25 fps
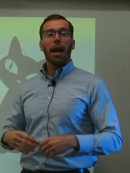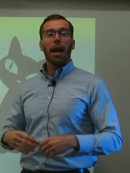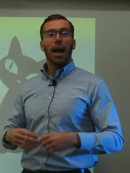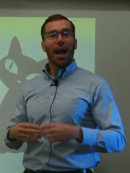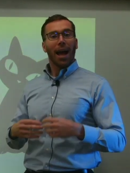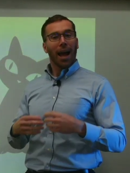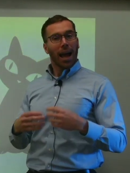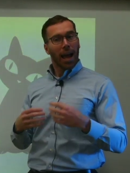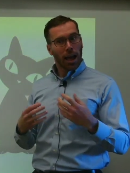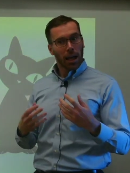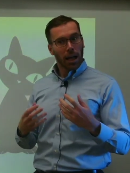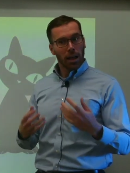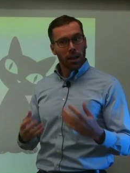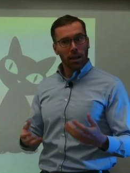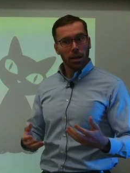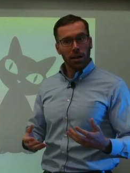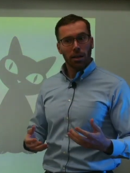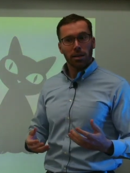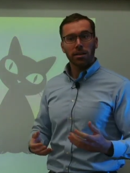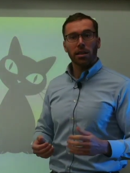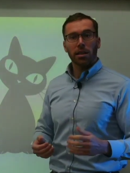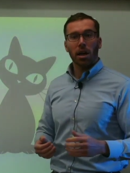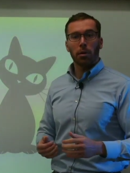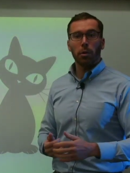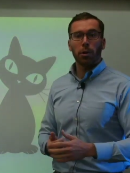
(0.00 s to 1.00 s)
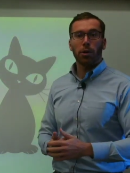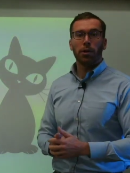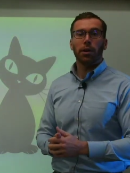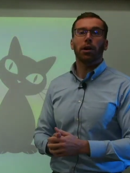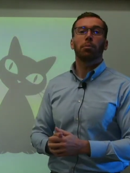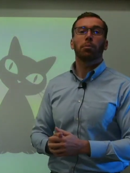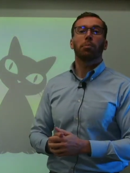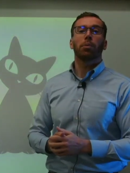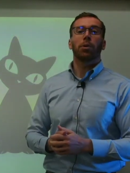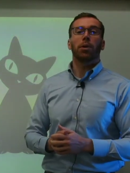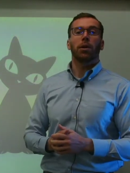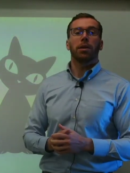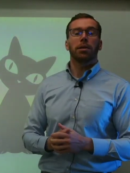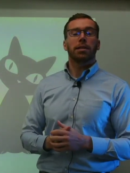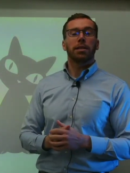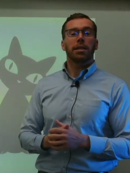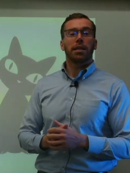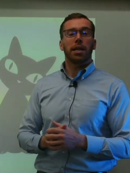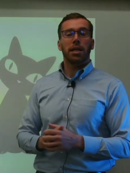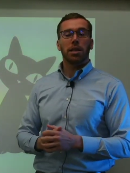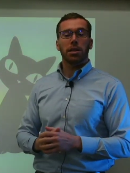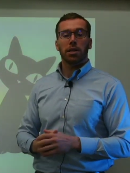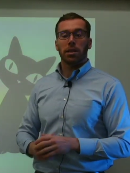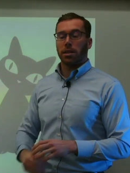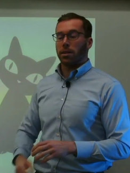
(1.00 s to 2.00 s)
and some of their
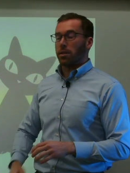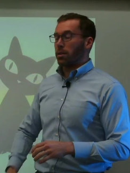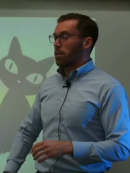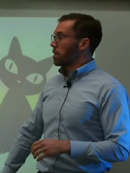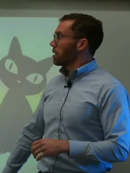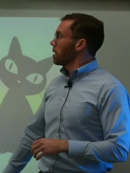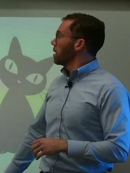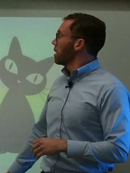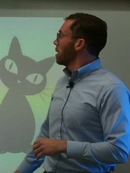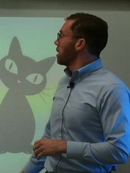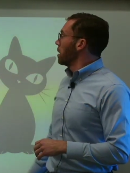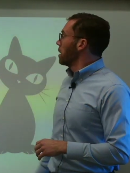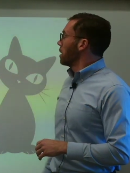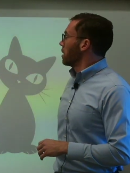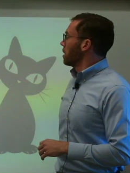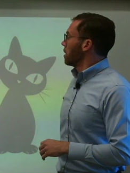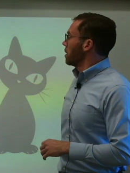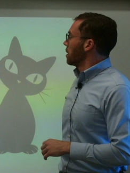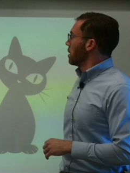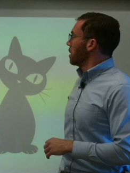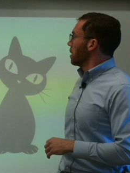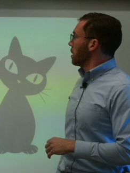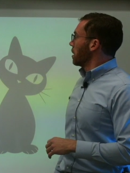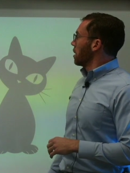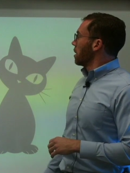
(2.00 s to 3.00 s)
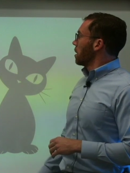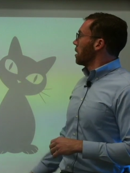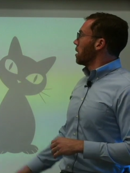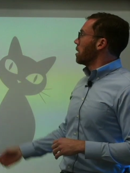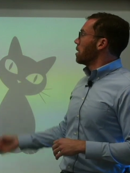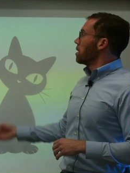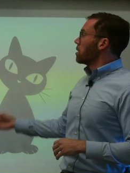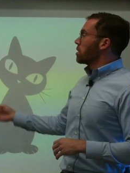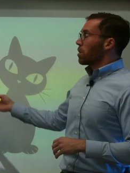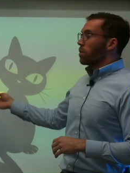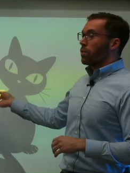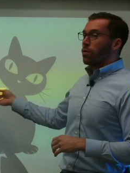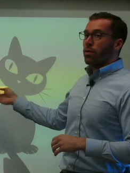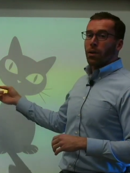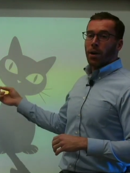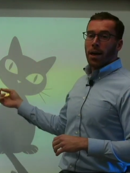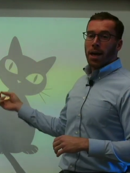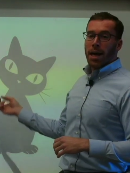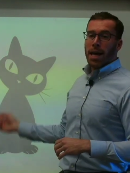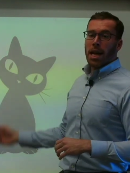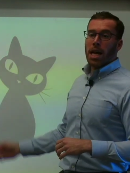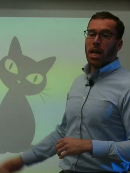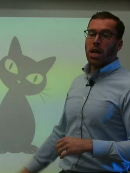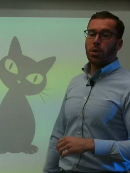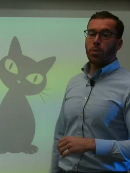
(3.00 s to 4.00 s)
pronunciations. So for
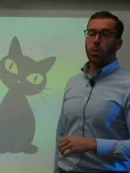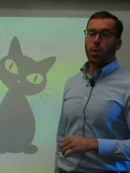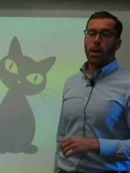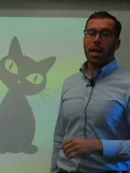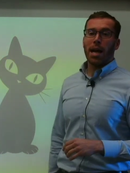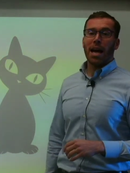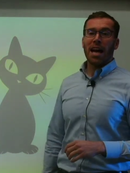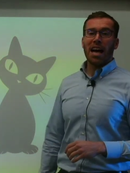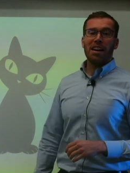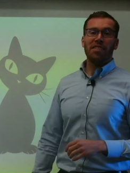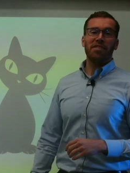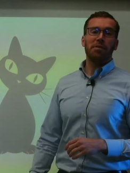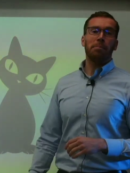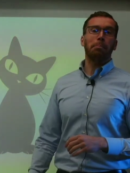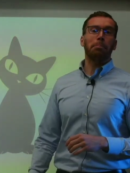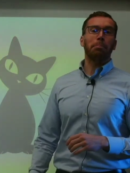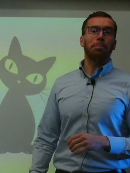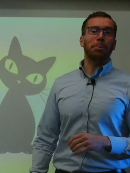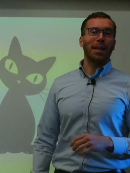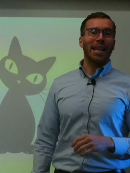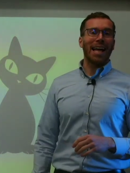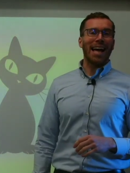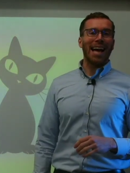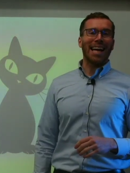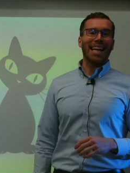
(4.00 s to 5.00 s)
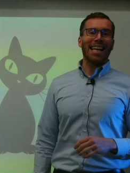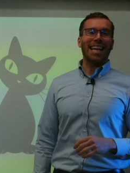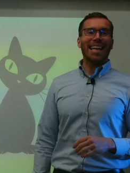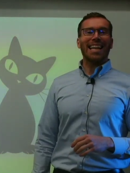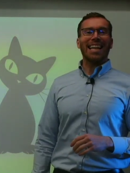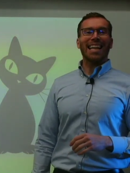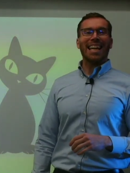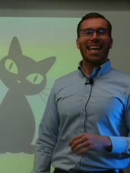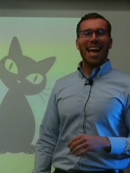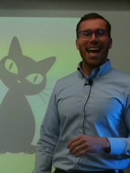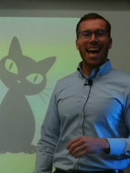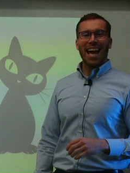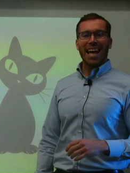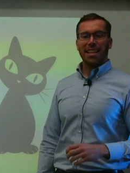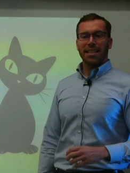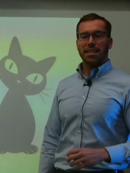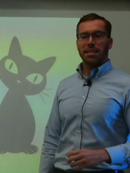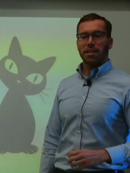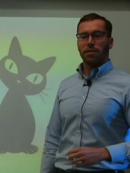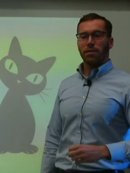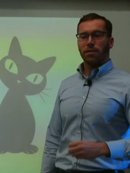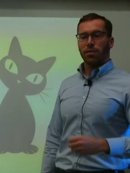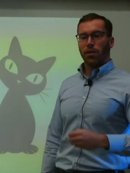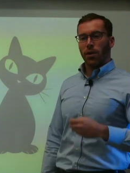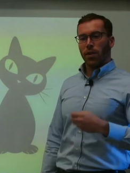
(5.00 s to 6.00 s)
A, we have black cat
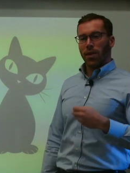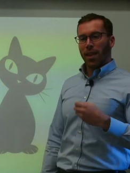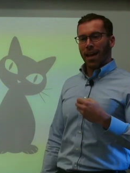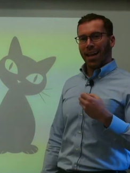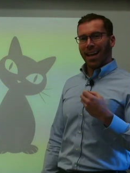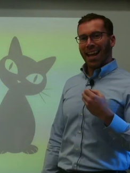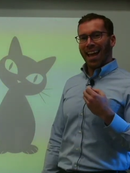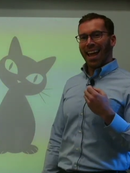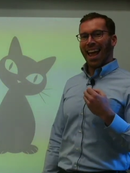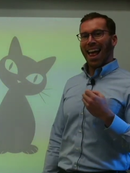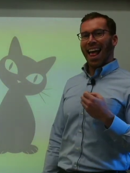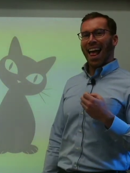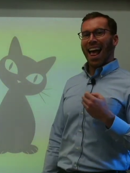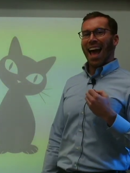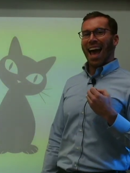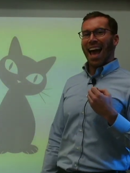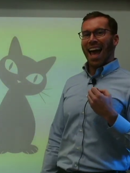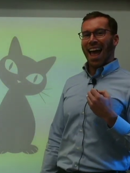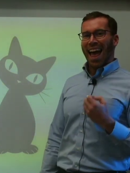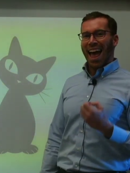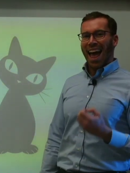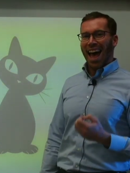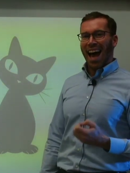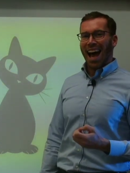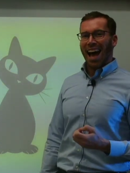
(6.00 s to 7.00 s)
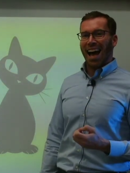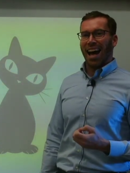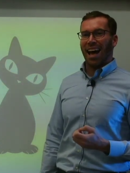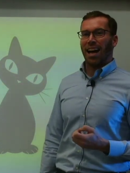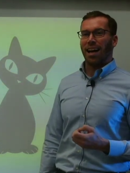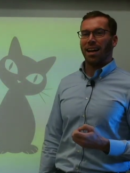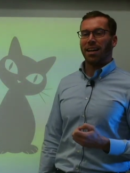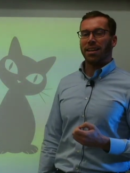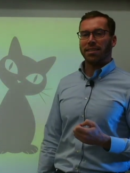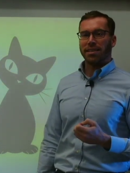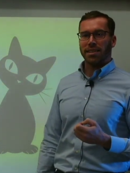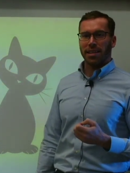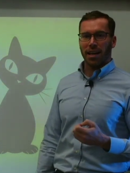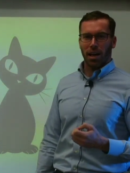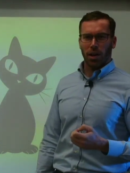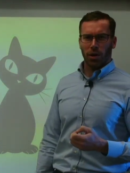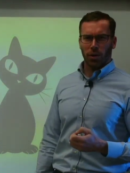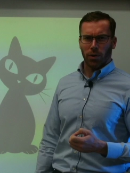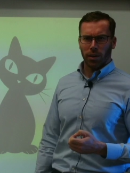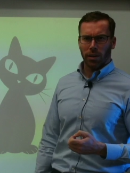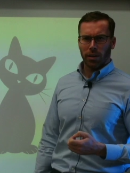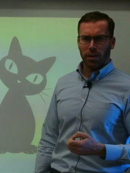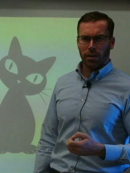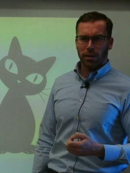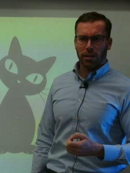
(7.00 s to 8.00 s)
for that ah sound.
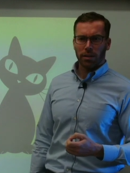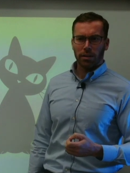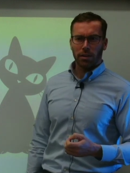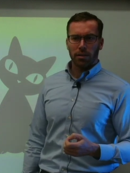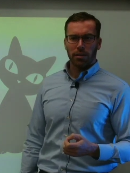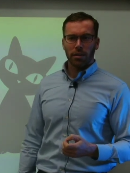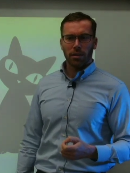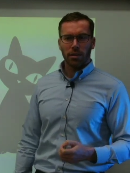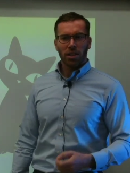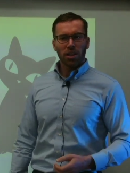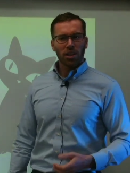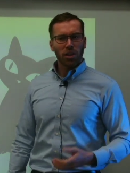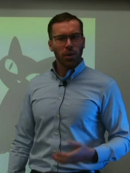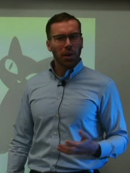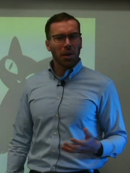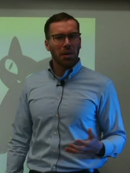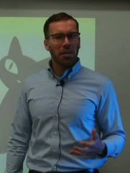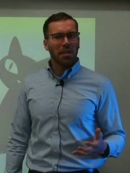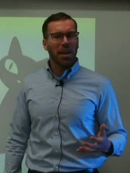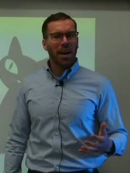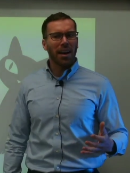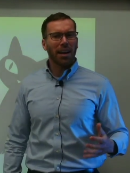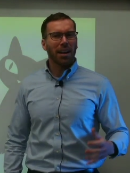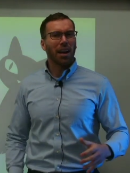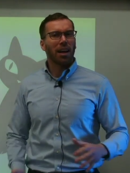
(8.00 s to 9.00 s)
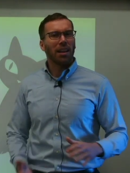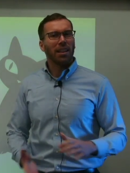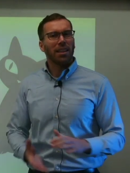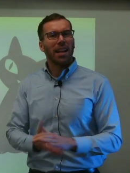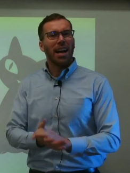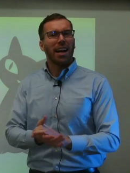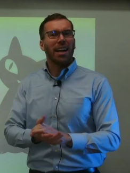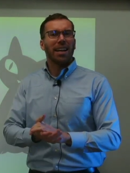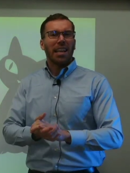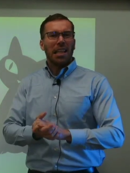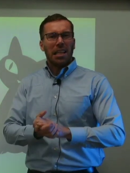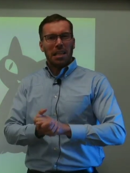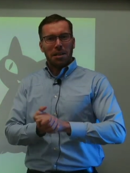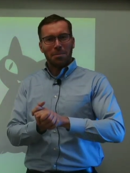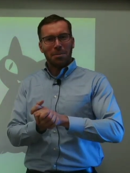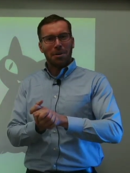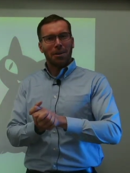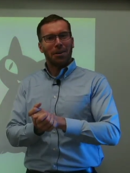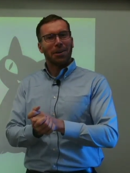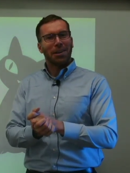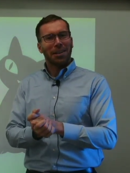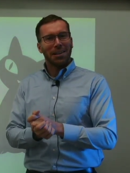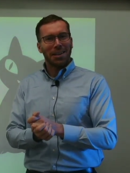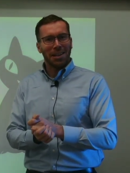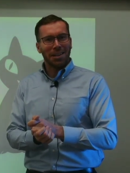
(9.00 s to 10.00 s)
You hear that a lot in
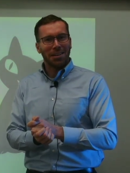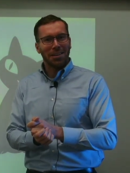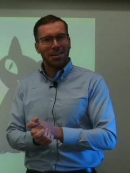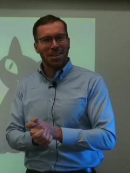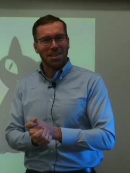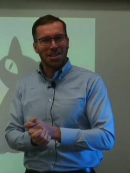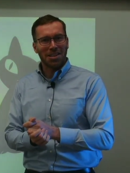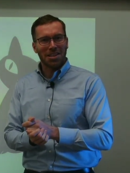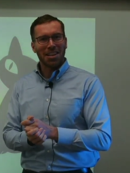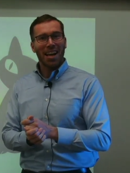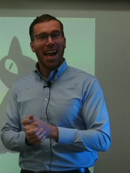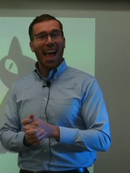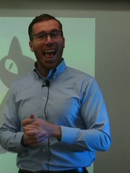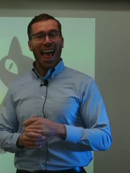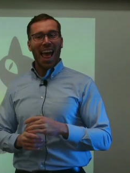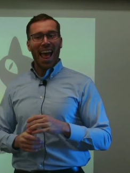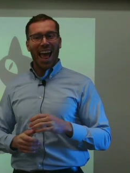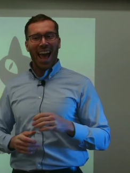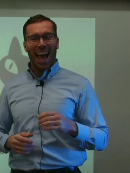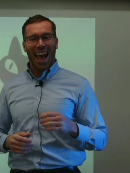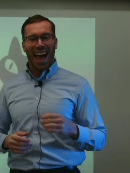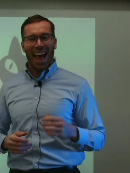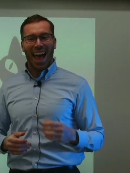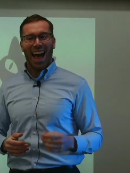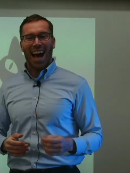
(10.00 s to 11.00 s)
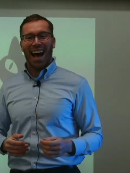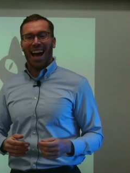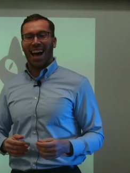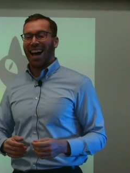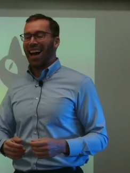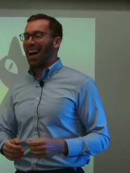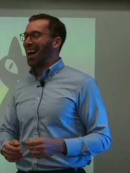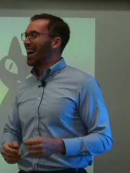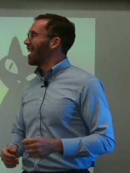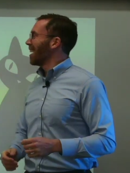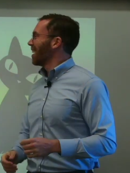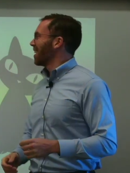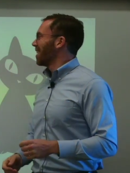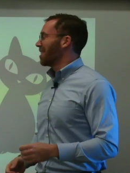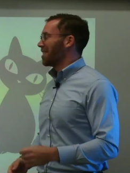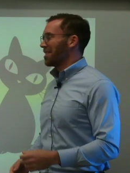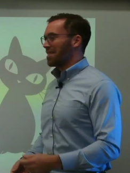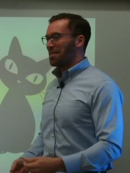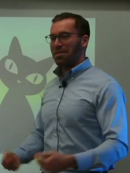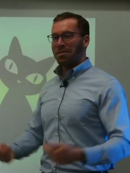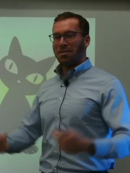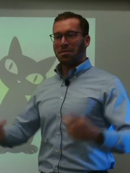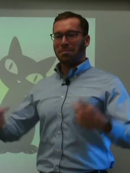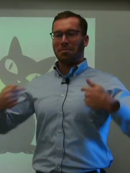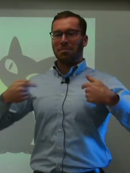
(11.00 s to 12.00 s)
American English. Ah.
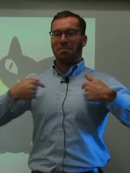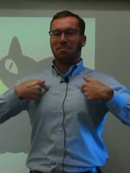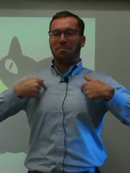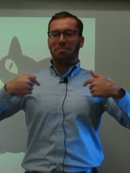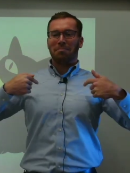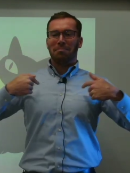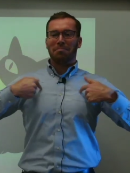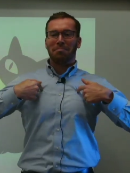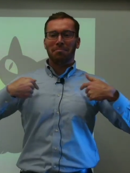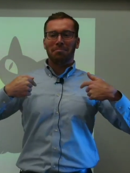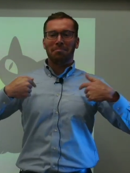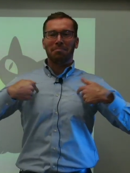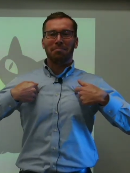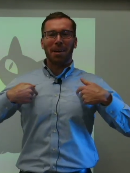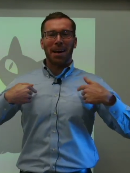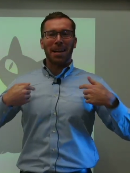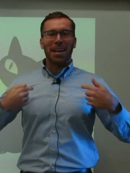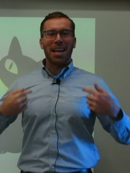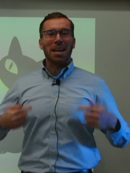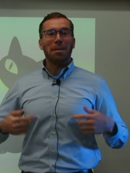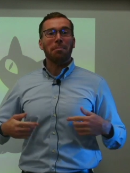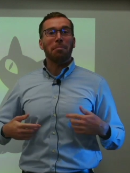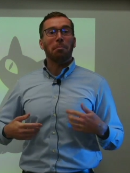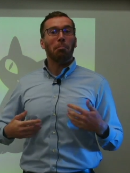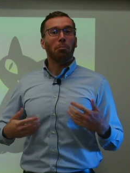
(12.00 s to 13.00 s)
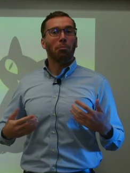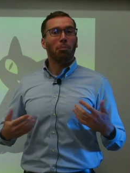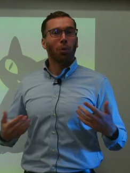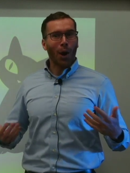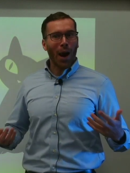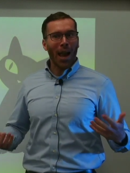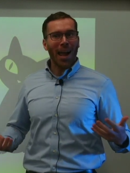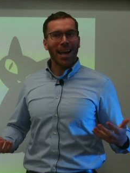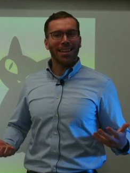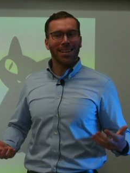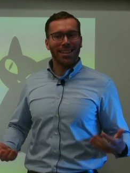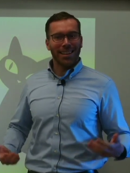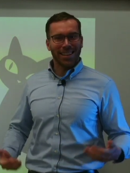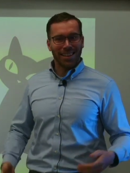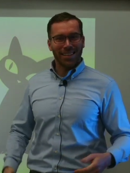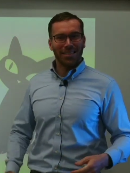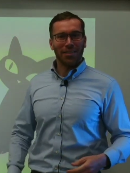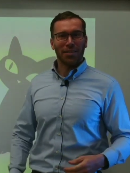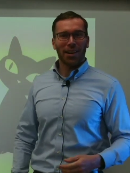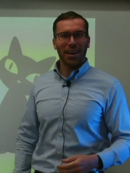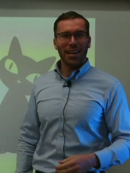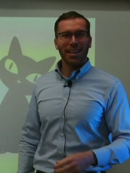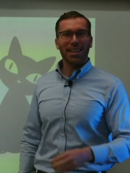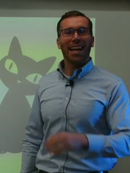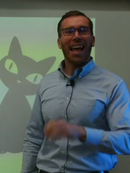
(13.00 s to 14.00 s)
My name, Brandon,
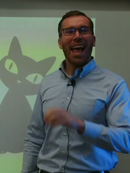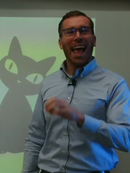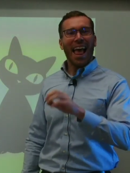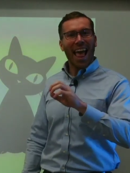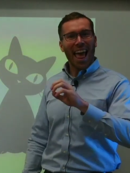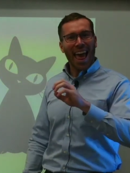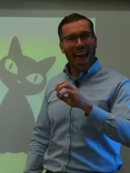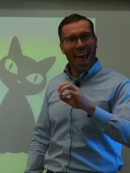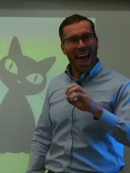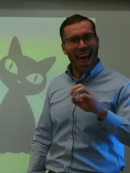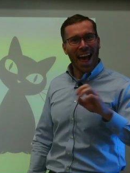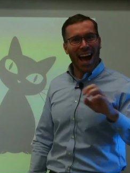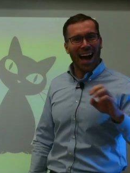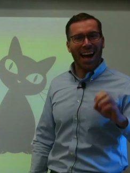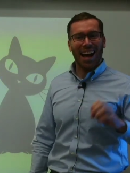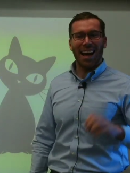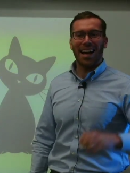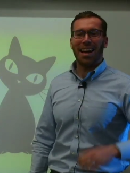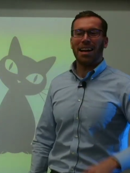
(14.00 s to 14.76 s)
right? Ah.